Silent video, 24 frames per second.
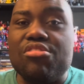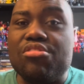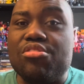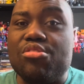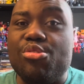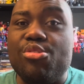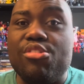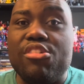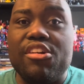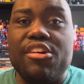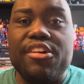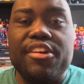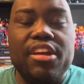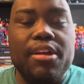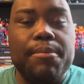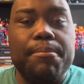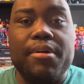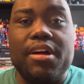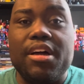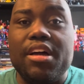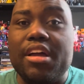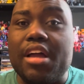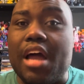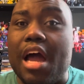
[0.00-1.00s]
story,
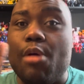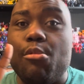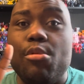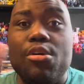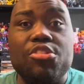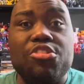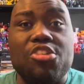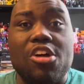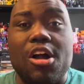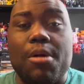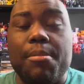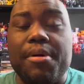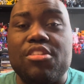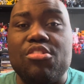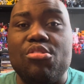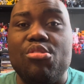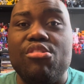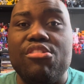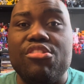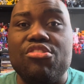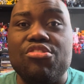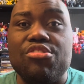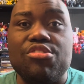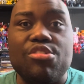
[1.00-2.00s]
but I won't talk about the
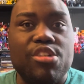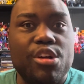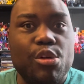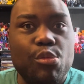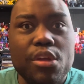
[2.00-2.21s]
origin story.